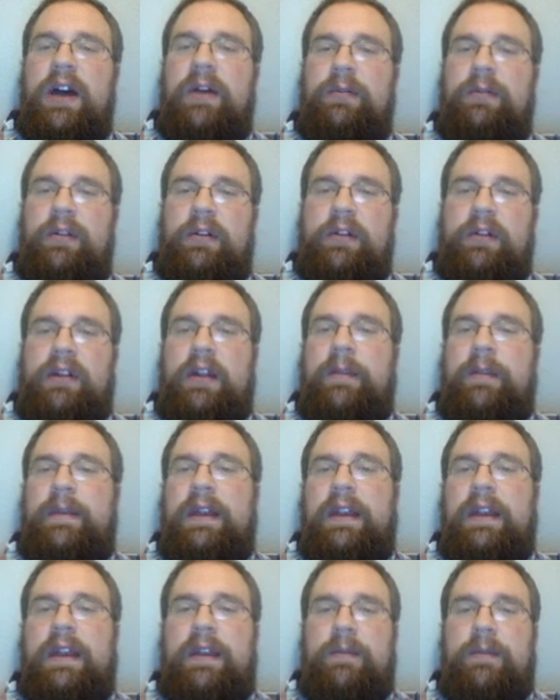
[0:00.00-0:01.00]
roll it on
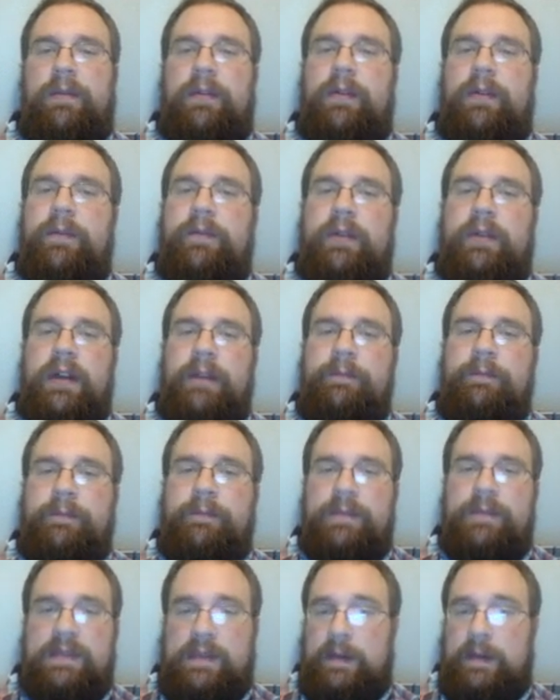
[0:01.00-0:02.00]
my hit roll of one.
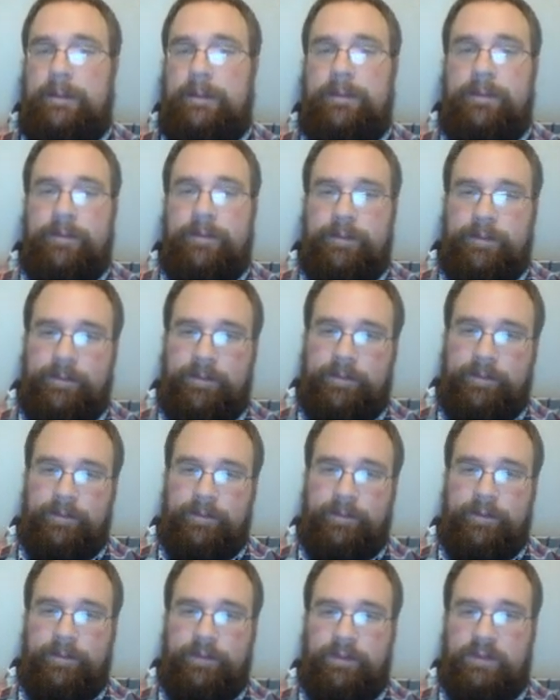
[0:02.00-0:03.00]
So
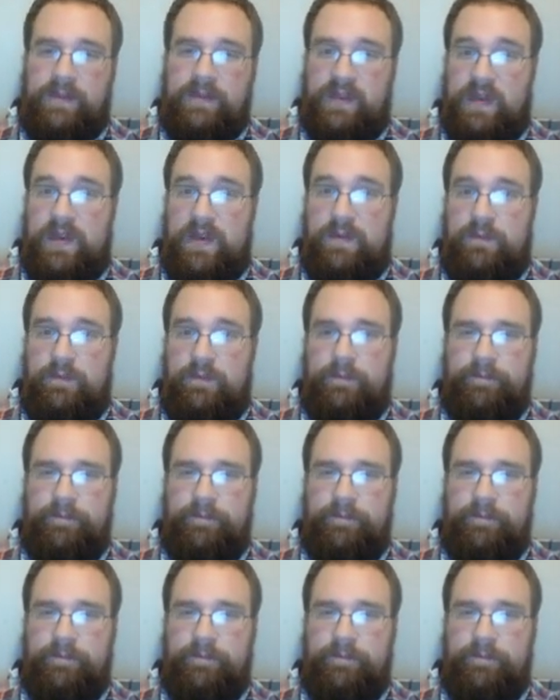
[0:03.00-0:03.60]
it's good.